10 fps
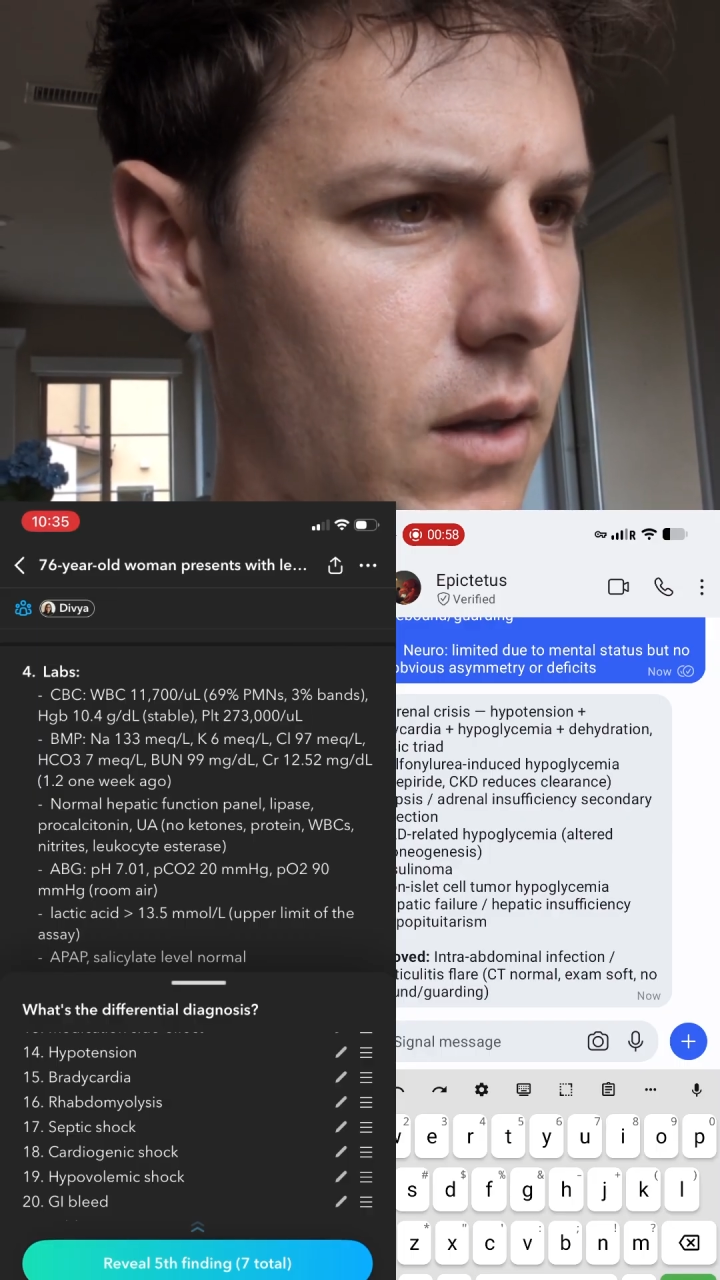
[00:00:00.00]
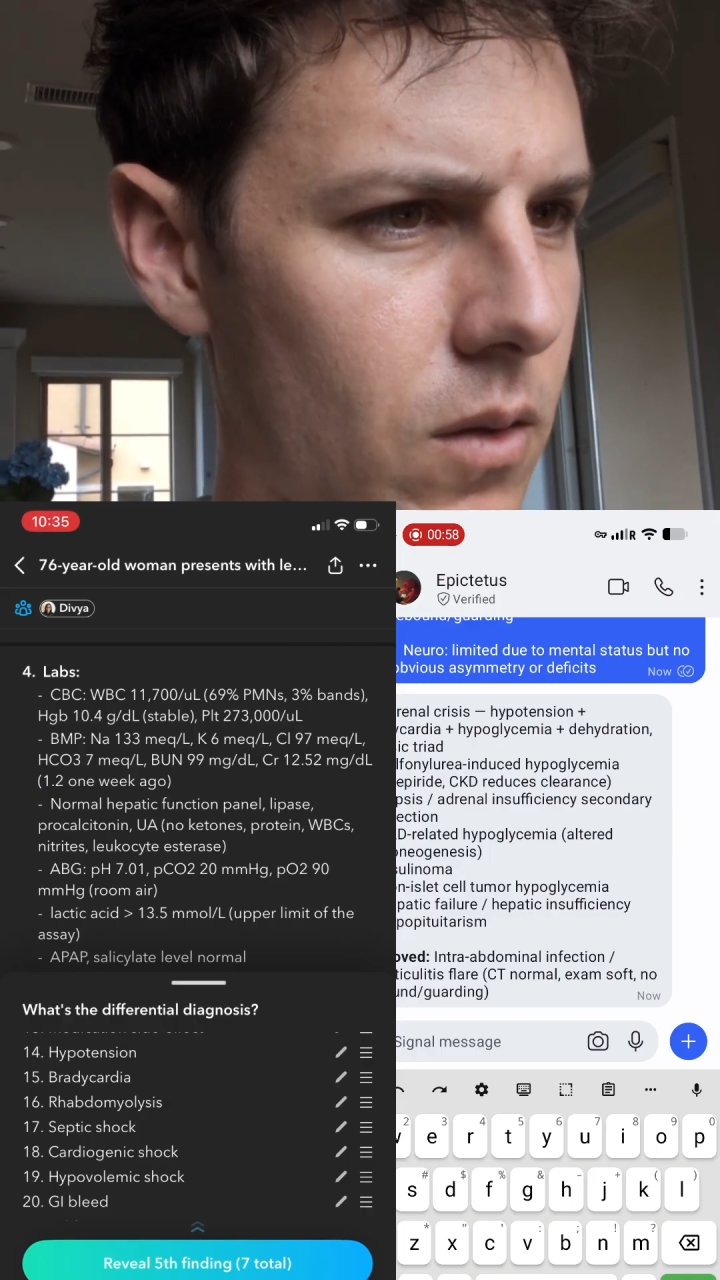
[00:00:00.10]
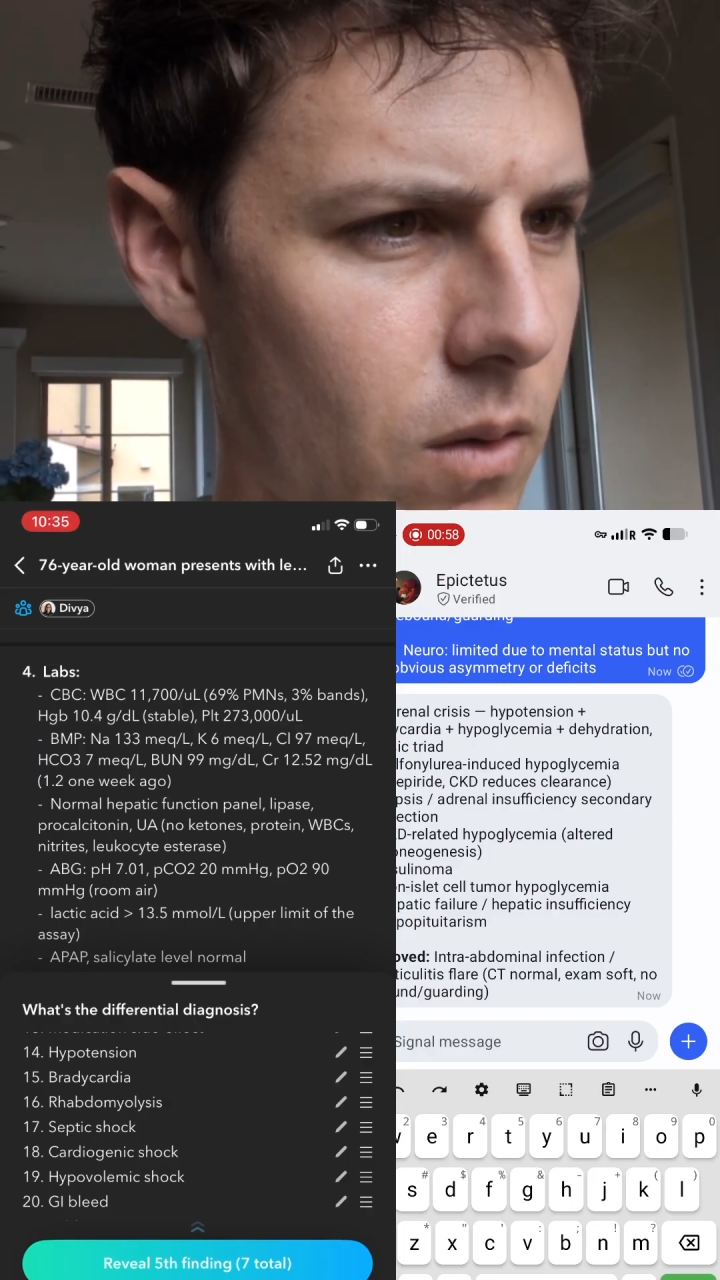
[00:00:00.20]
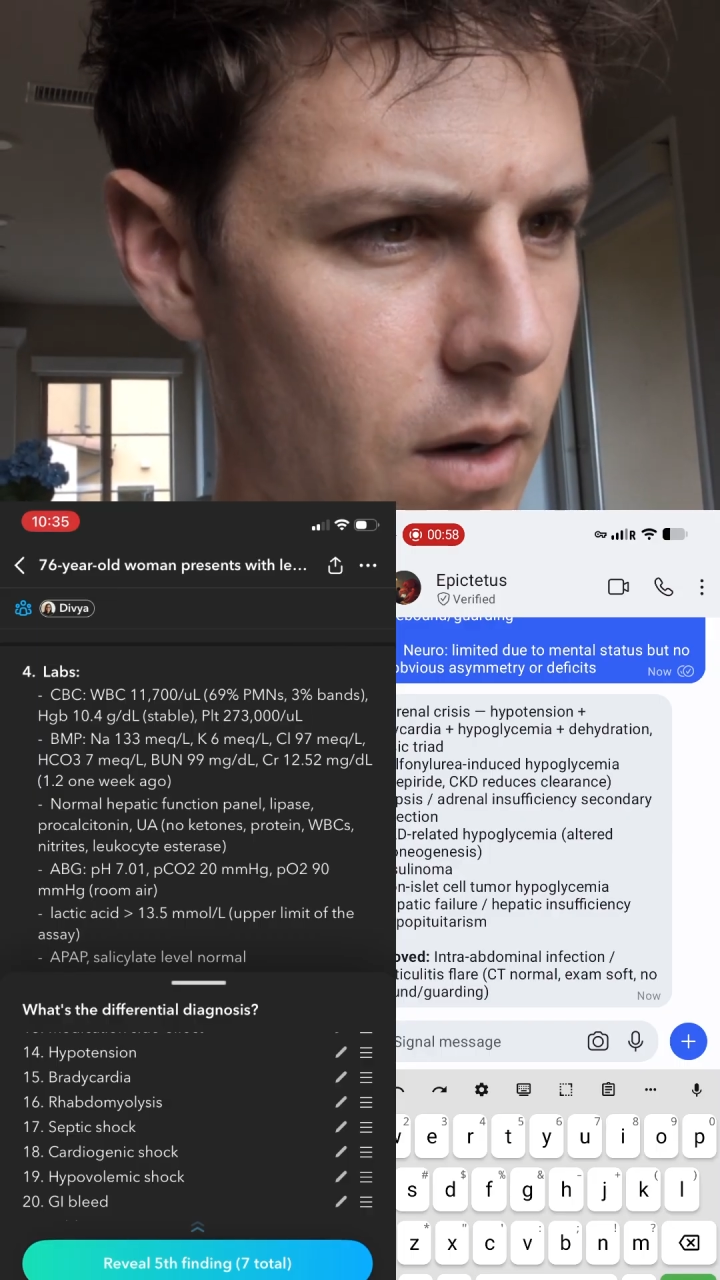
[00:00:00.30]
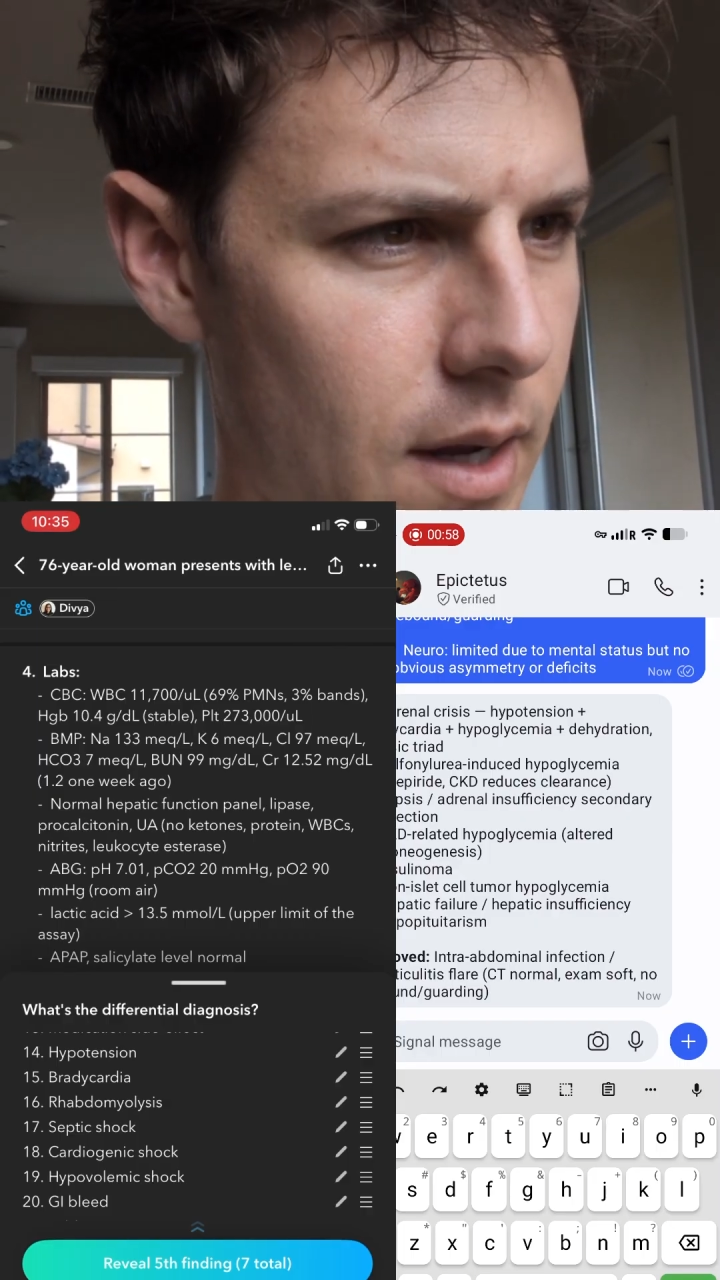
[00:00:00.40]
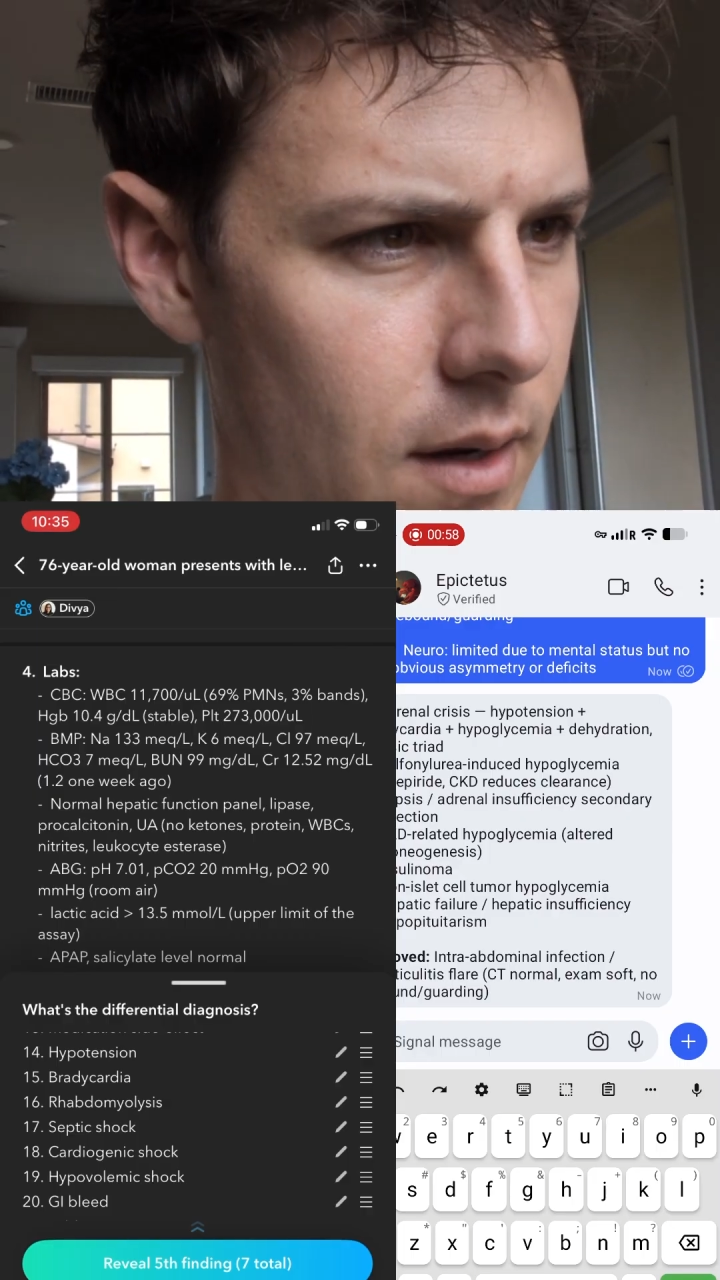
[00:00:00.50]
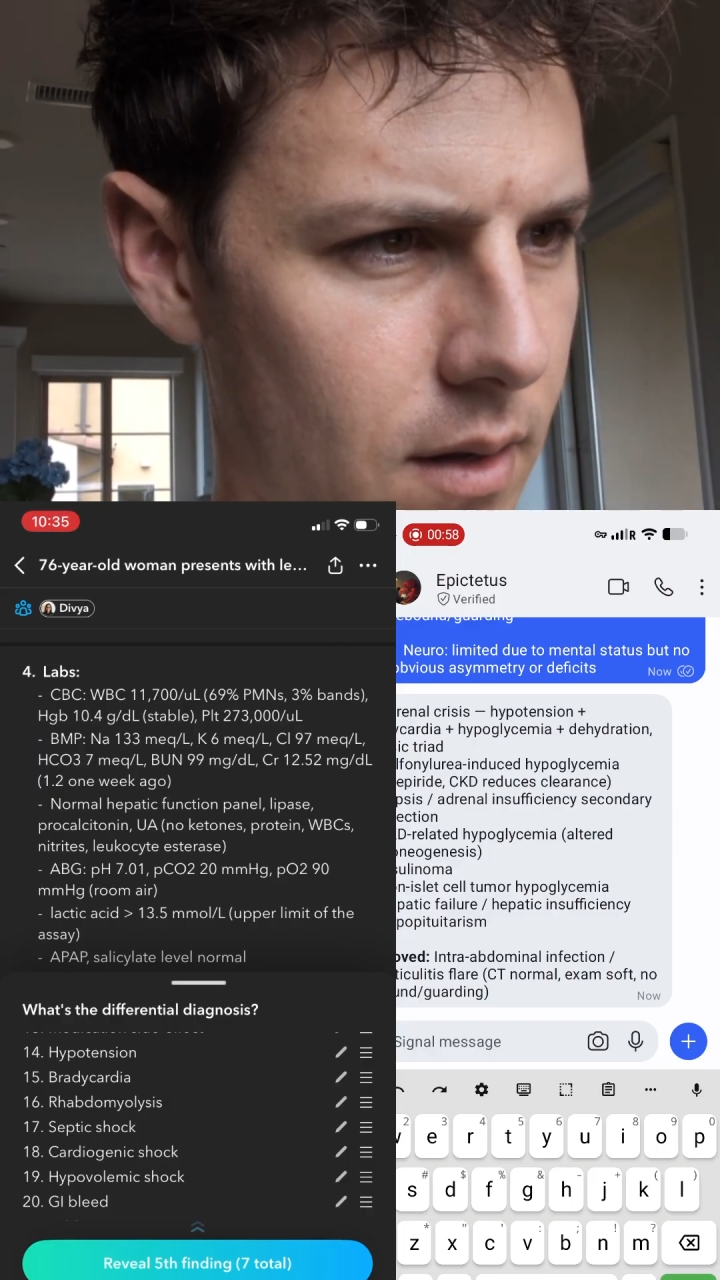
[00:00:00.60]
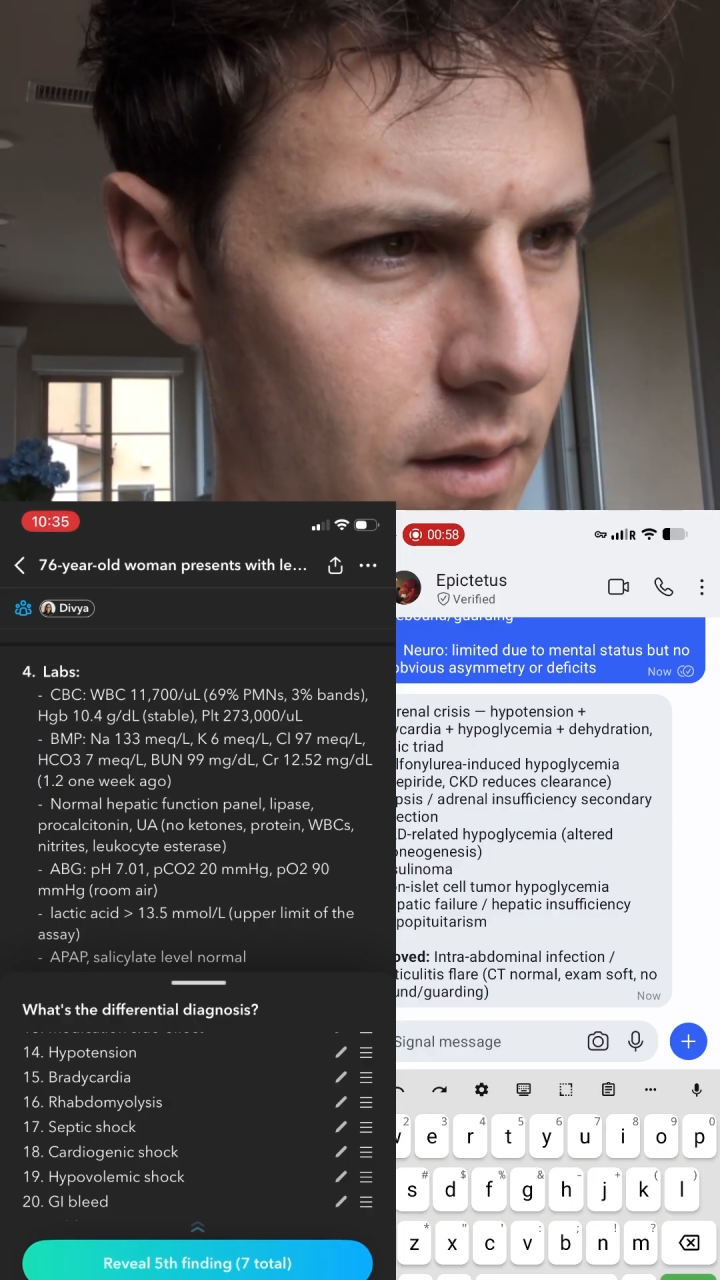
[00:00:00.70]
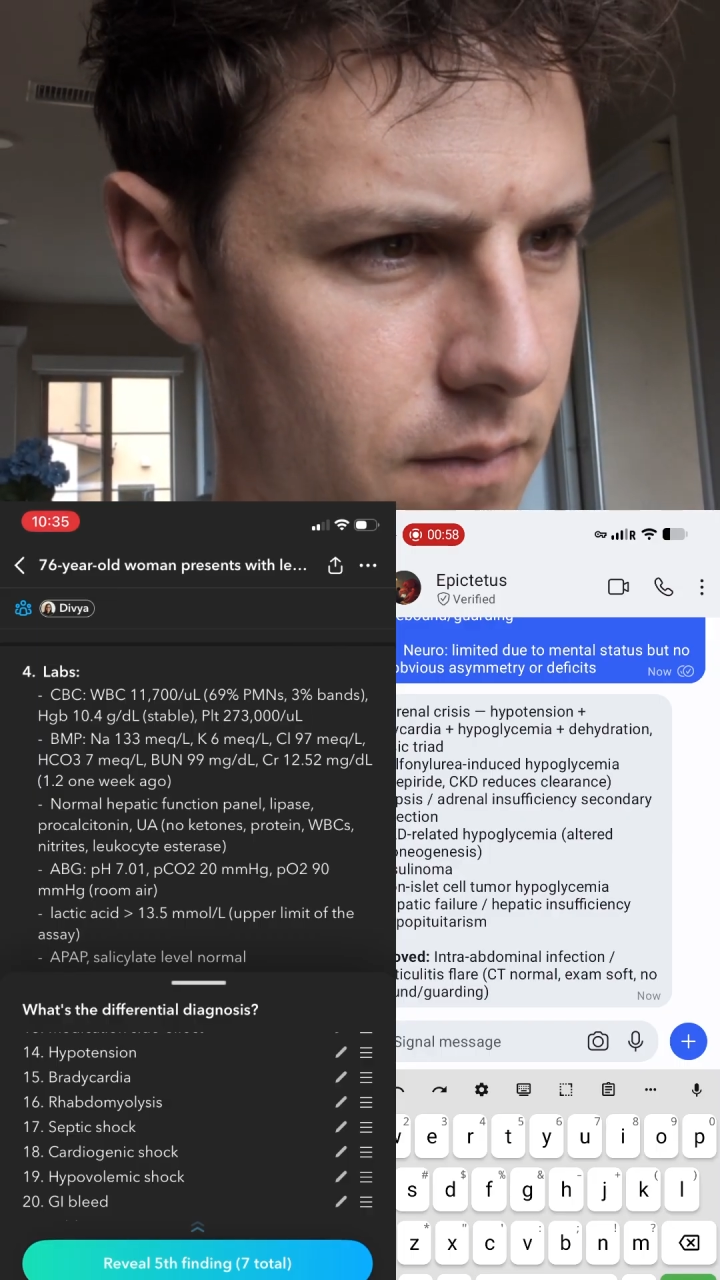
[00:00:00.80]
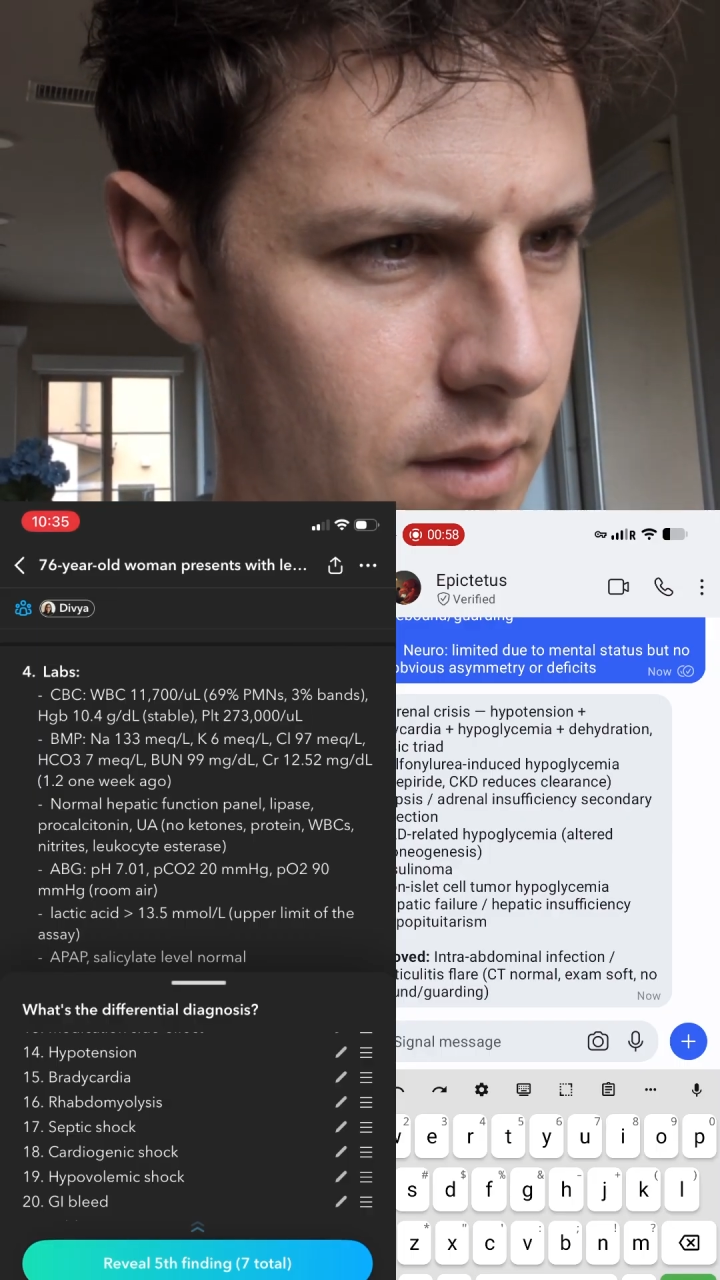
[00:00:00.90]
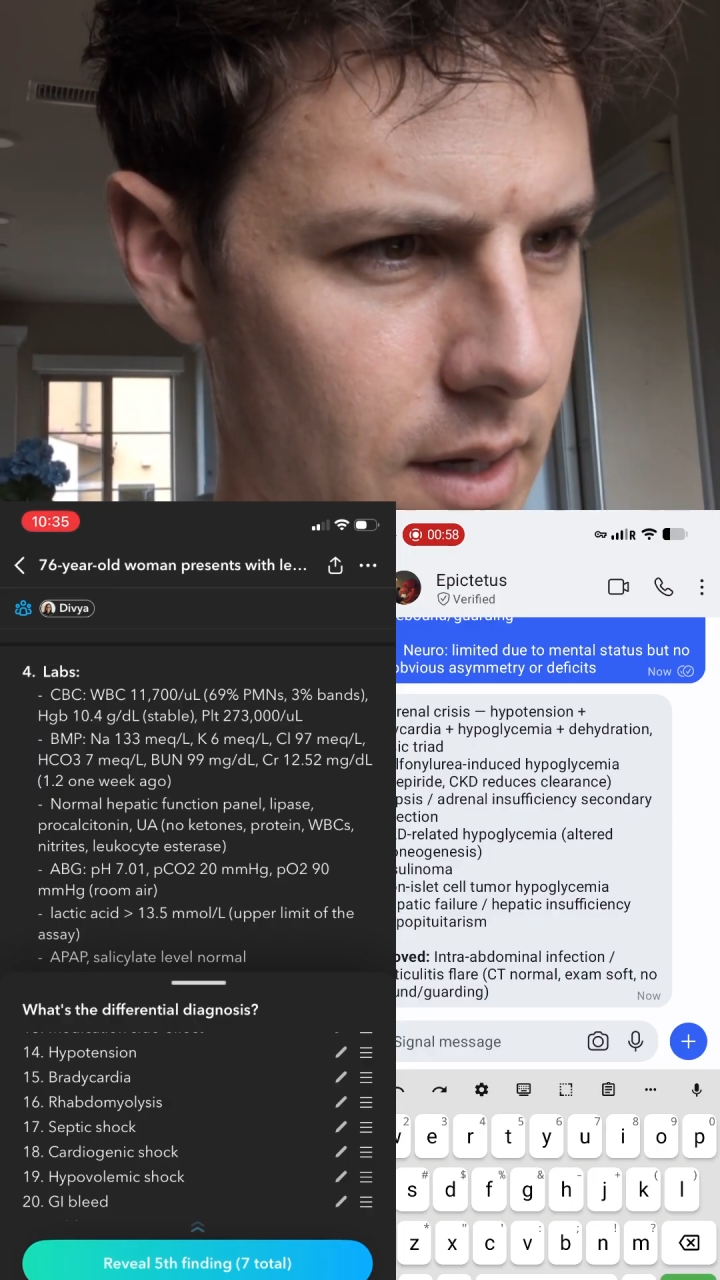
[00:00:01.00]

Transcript: chloride of